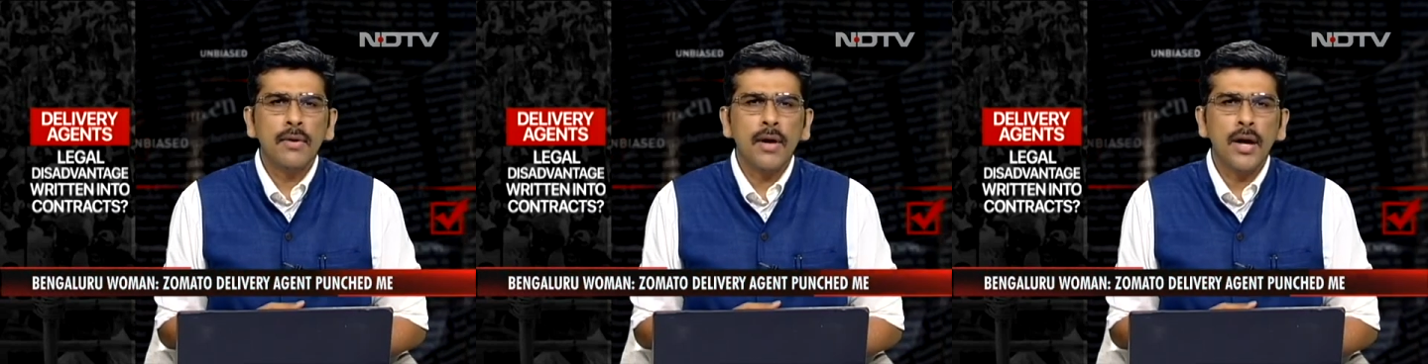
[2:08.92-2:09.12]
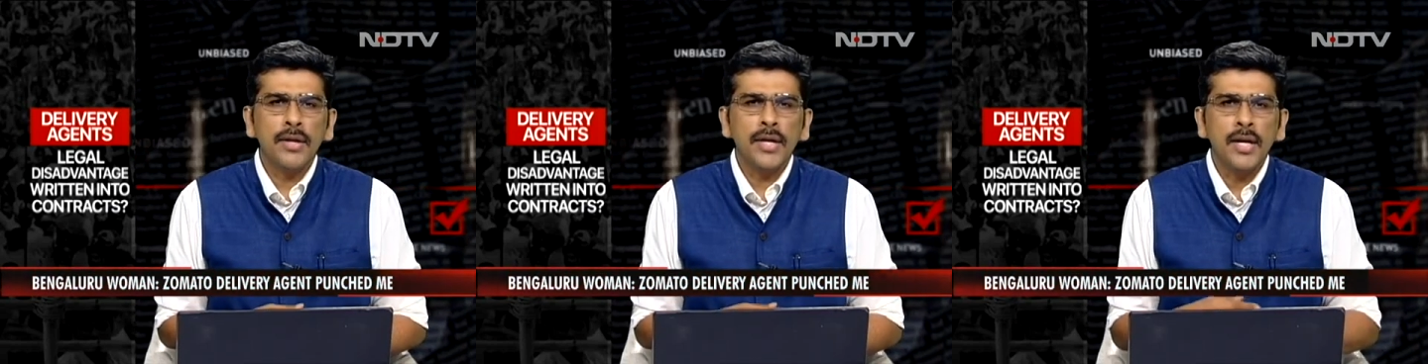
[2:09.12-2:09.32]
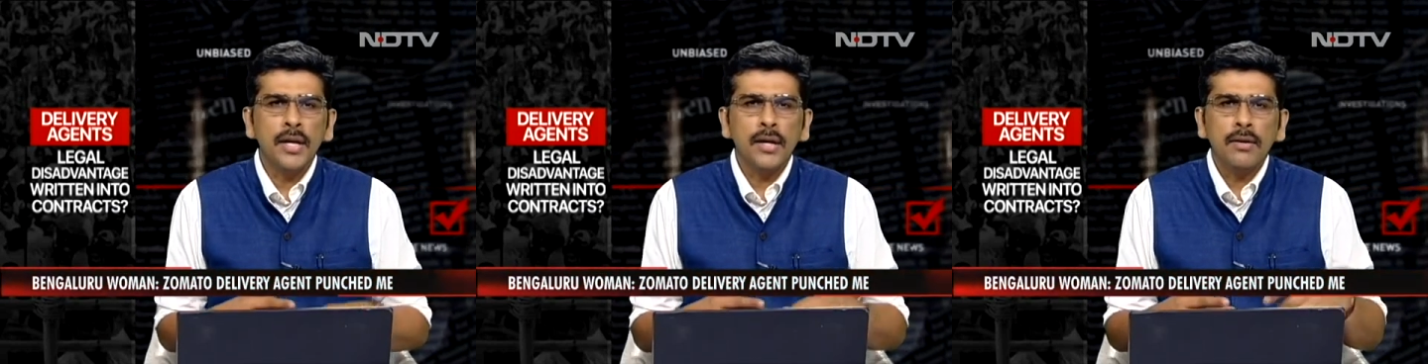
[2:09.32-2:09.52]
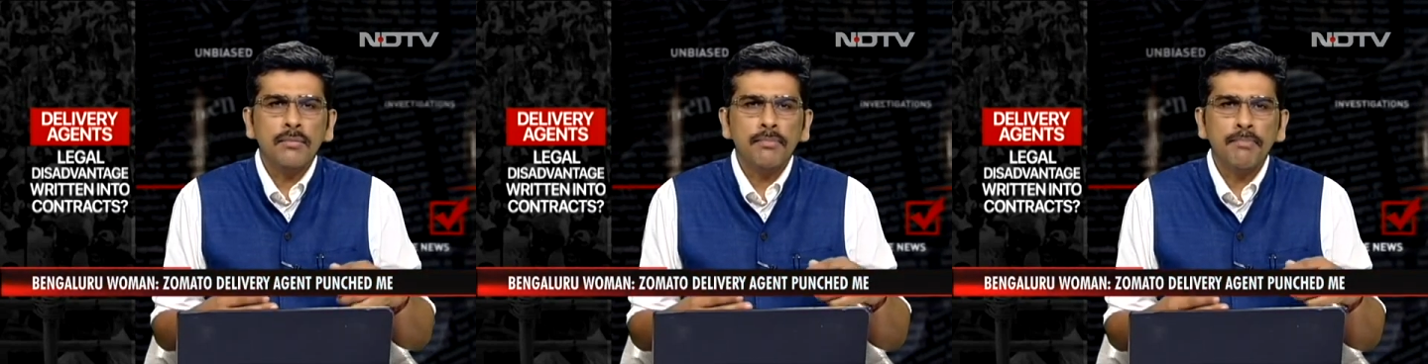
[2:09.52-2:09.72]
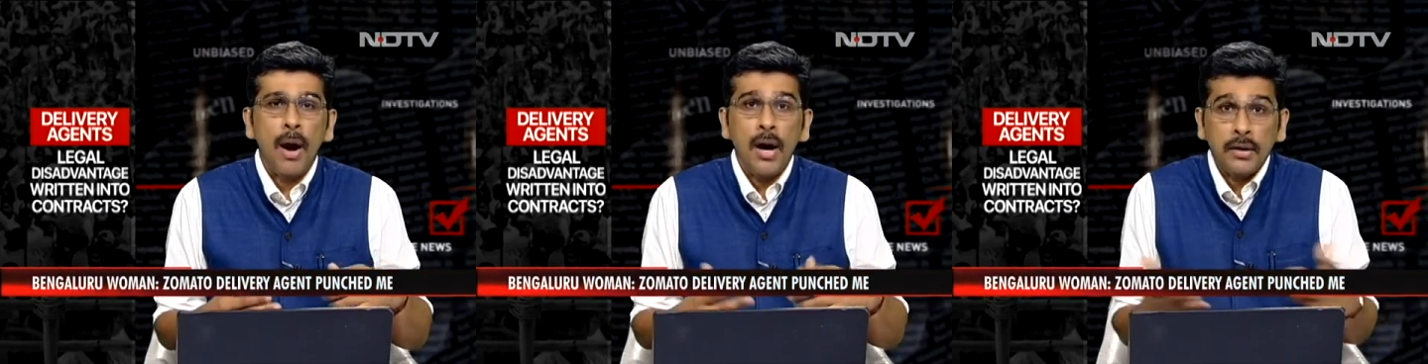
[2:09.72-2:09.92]
Are they
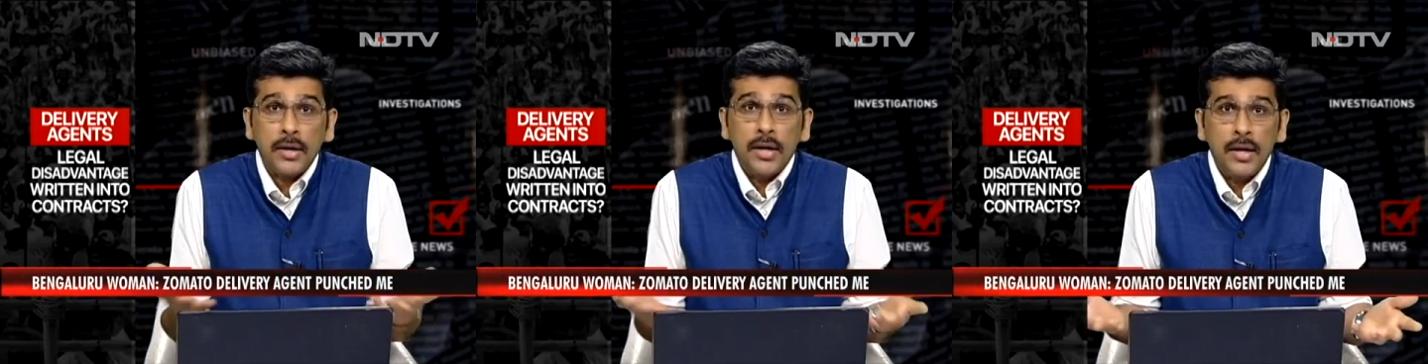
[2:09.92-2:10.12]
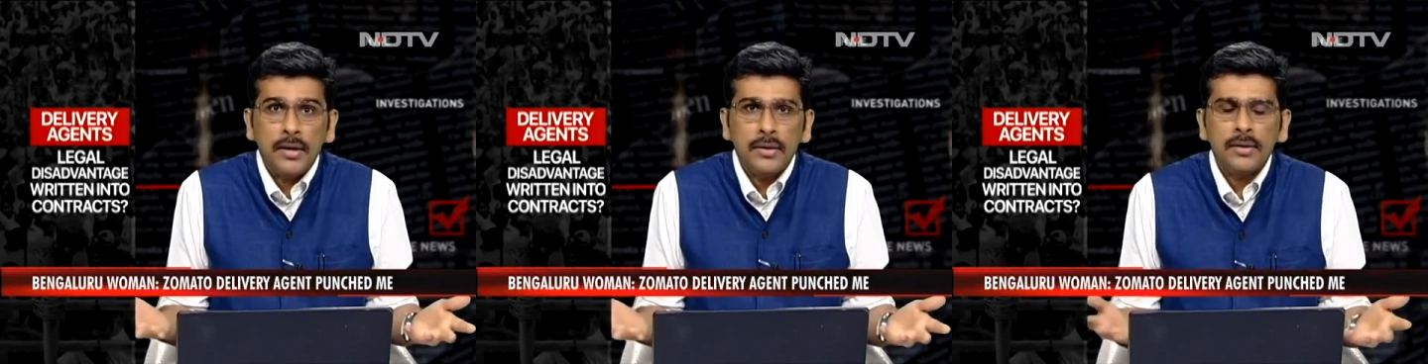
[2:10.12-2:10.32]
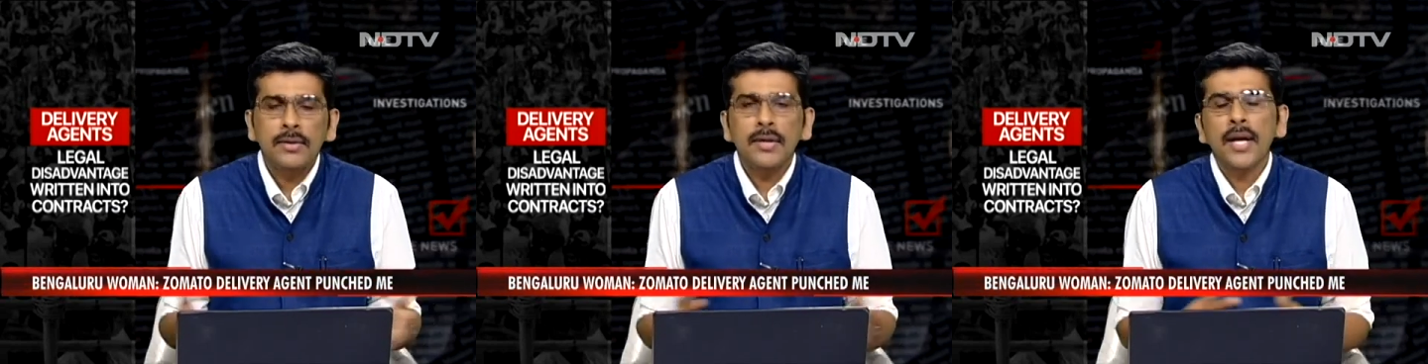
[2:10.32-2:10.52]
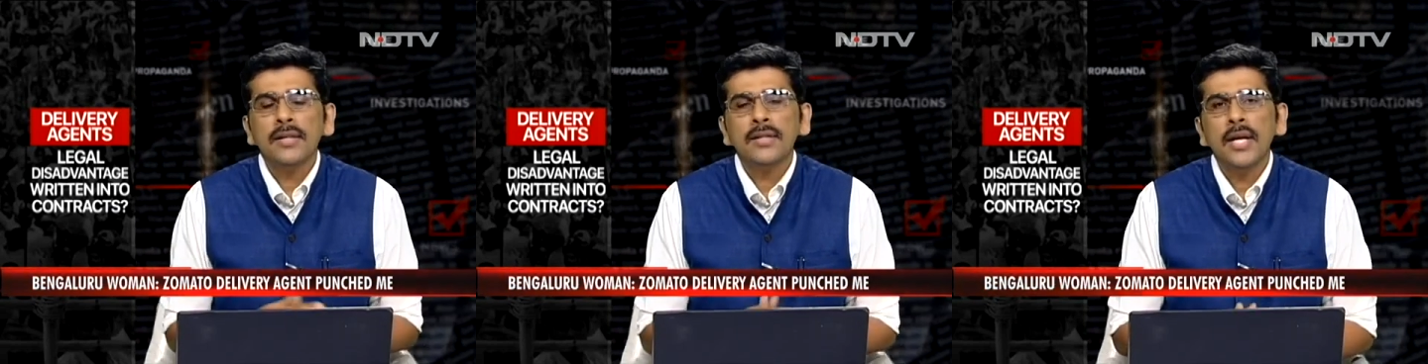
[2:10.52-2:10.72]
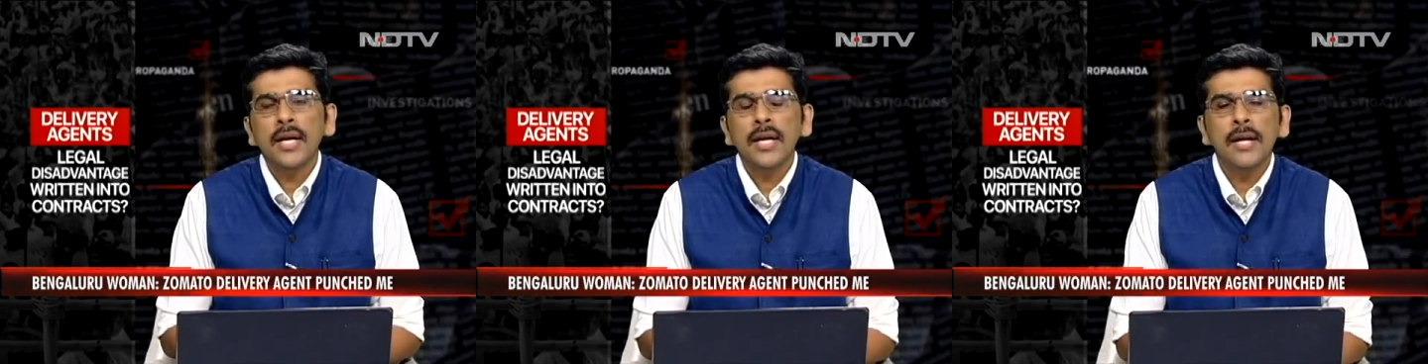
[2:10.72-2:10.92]
partners
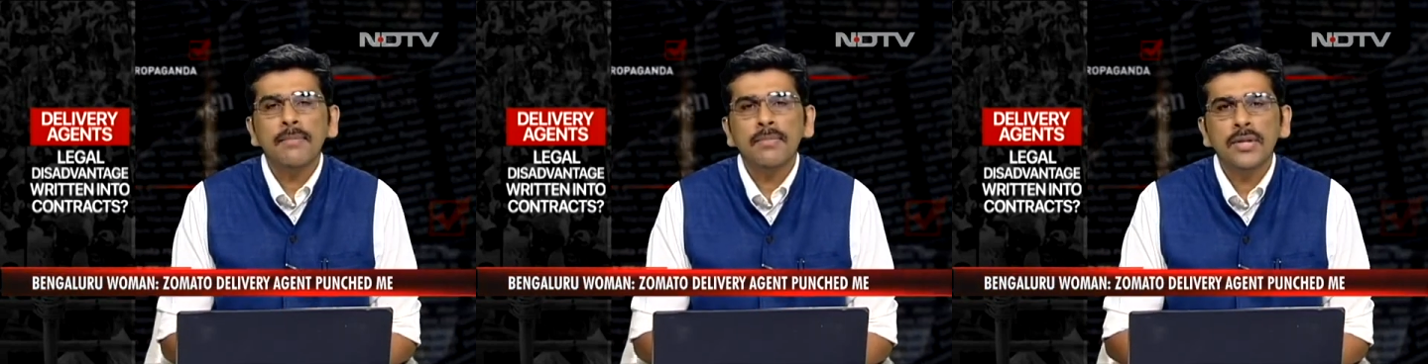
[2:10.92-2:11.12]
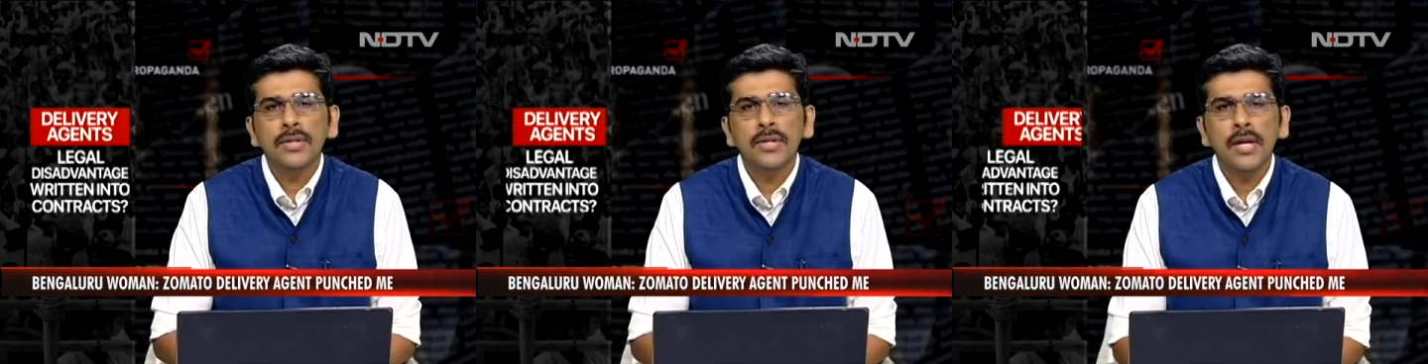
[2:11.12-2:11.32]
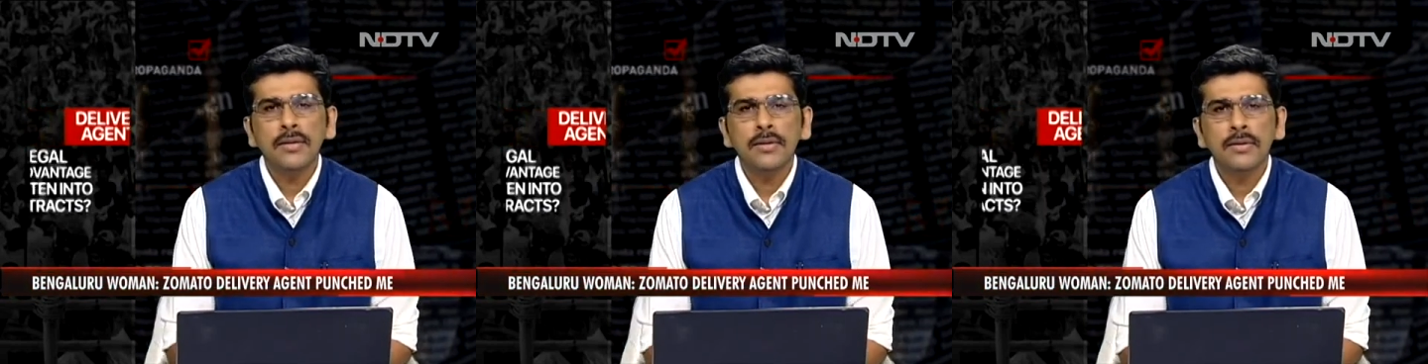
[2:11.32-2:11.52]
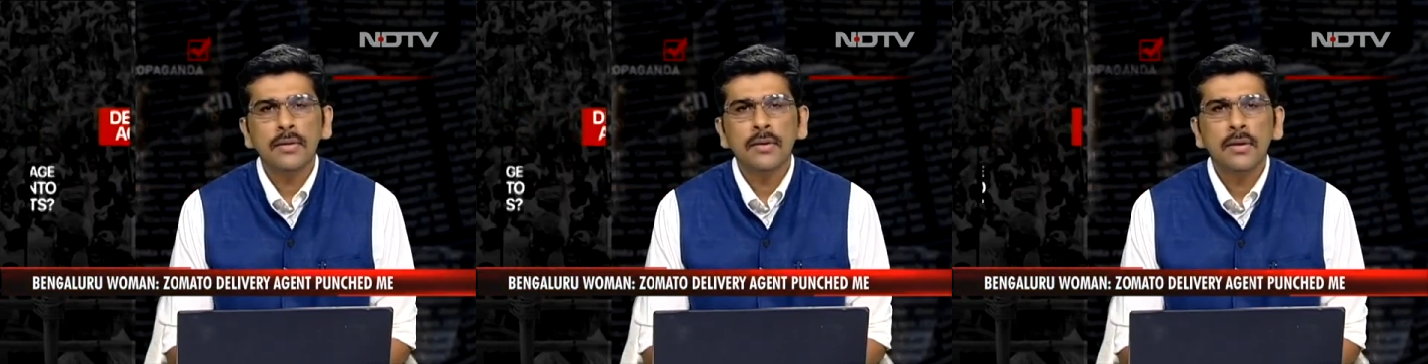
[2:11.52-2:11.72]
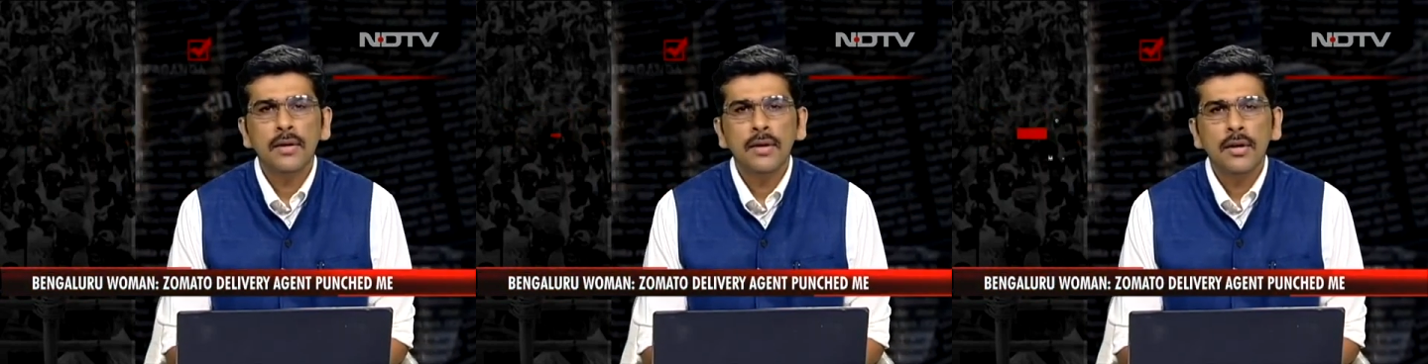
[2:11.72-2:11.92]
as their name suggests?